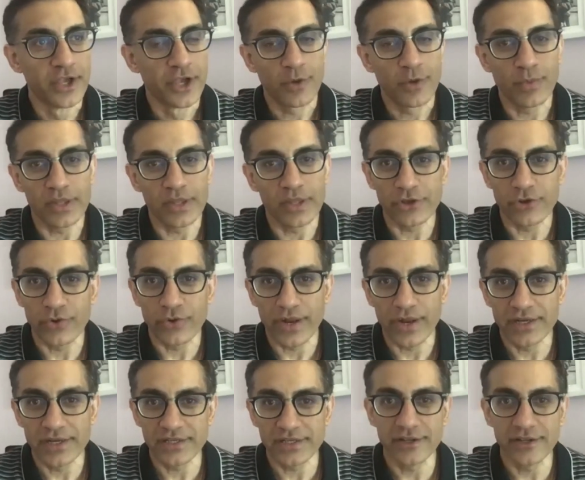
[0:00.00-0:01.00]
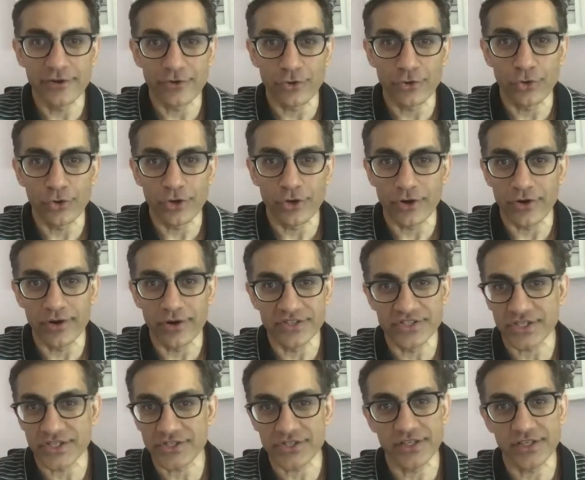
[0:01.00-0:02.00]
whether you're an 18-year-old or a
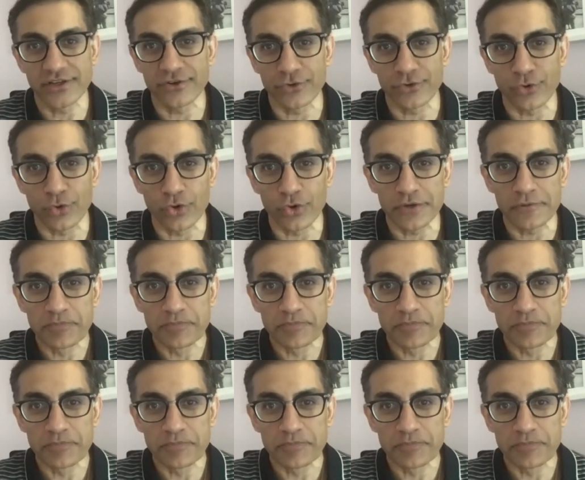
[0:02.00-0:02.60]
60-year-old,